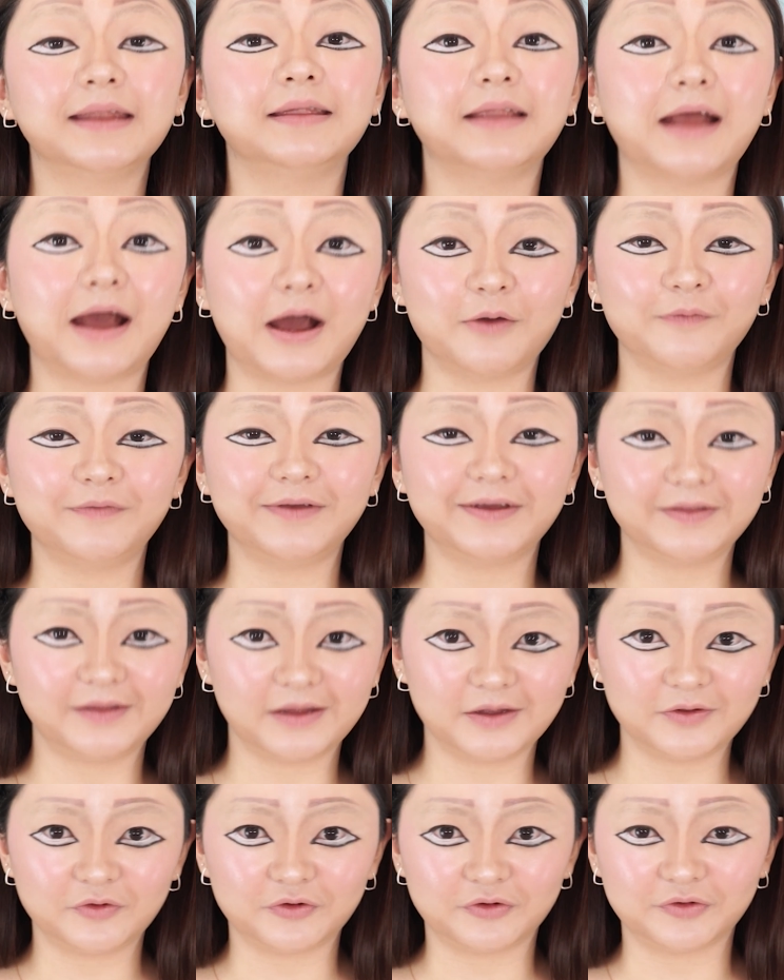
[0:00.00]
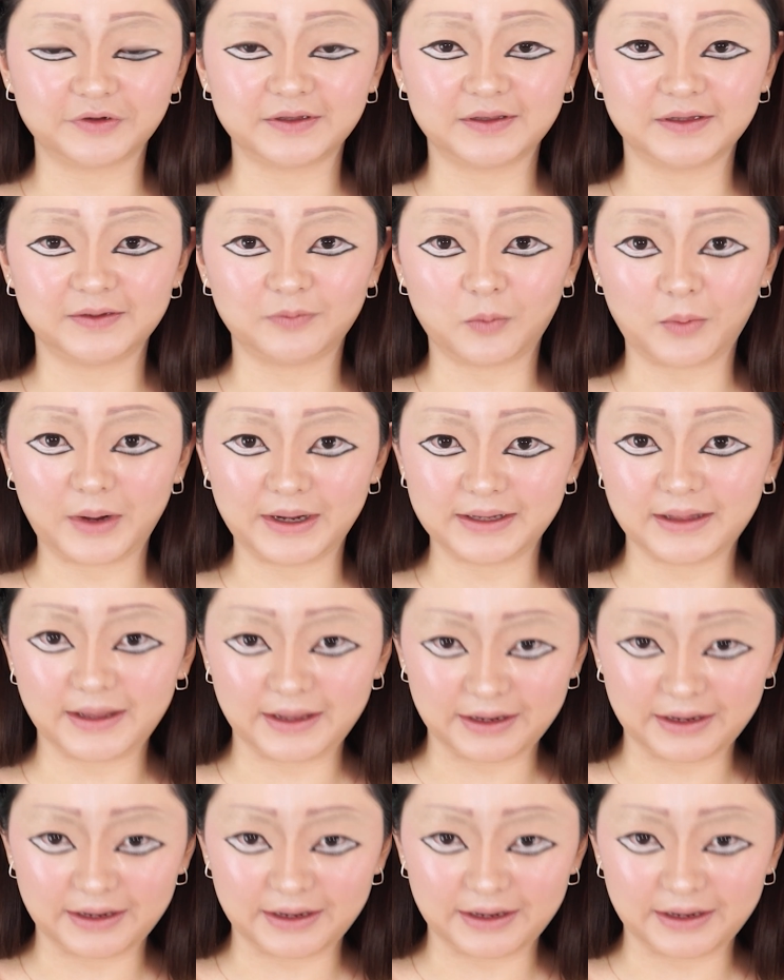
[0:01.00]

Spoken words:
Now we are done drawing the white